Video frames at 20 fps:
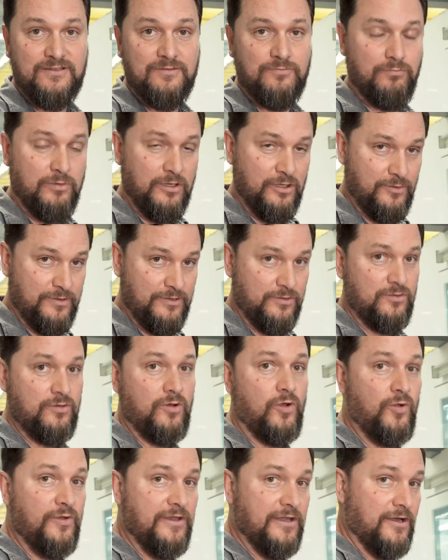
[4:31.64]
to blow in
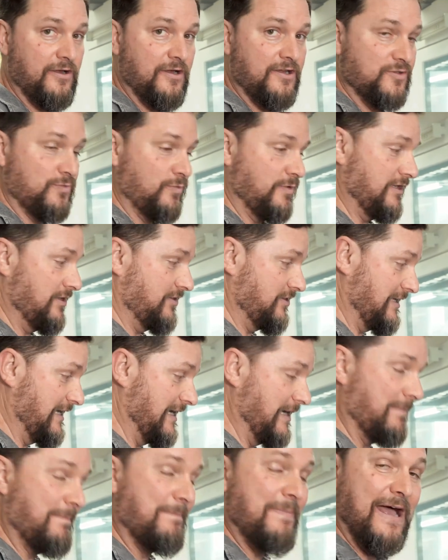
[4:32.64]
cold air as well to
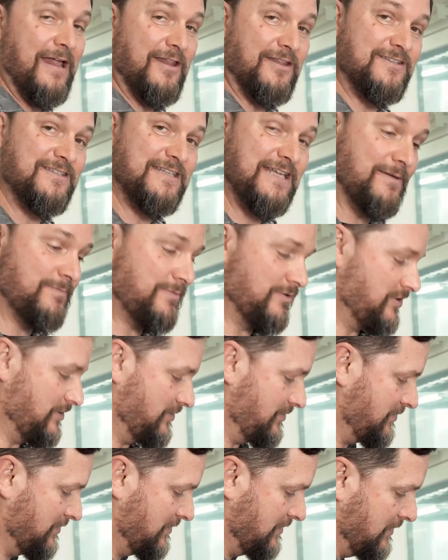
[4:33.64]
kind of balance temperatures.